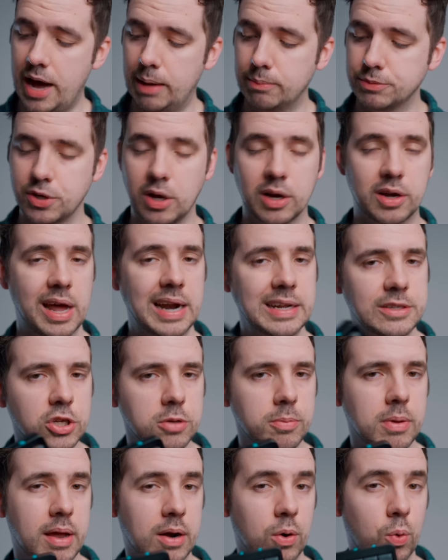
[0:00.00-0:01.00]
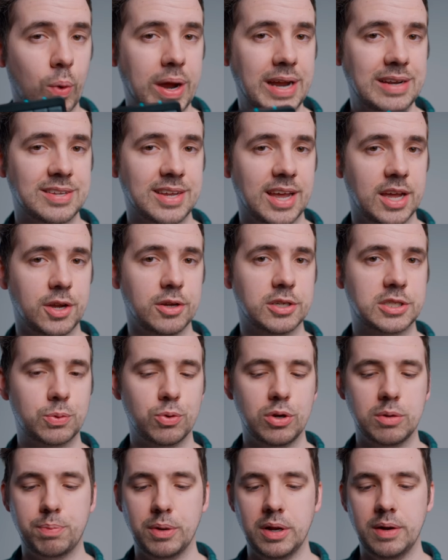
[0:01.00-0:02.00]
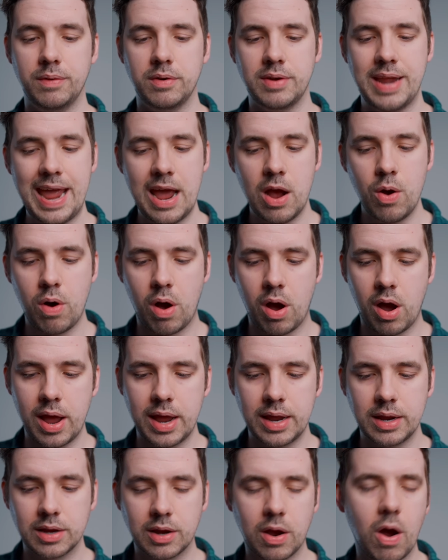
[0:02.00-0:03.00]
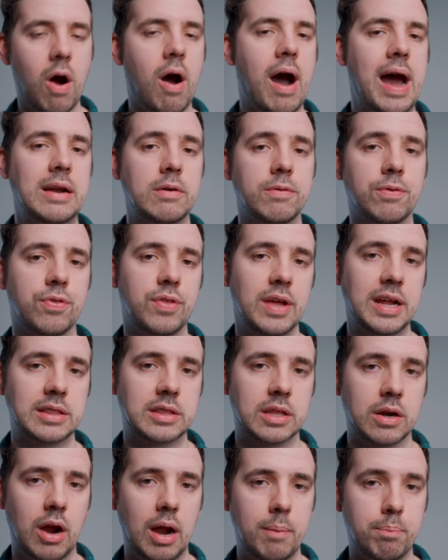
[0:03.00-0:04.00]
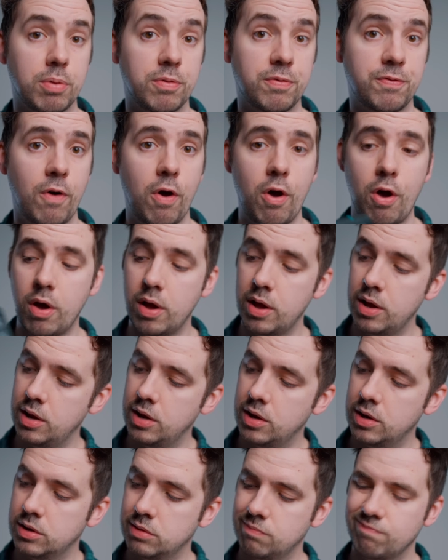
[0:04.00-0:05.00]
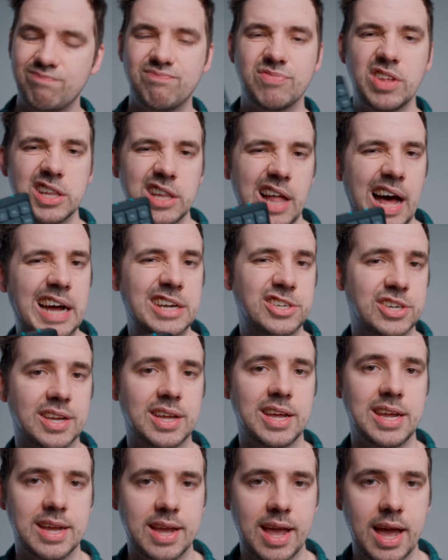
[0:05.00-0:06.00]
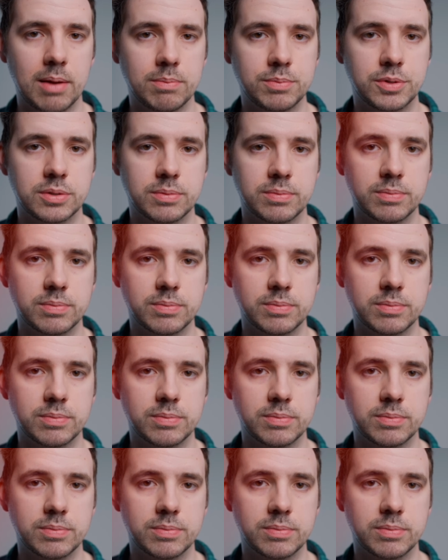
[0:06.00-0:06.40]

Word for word: So it kind of took me about a week to get used to it, but now I kind of think that I prefer the larger keycaps.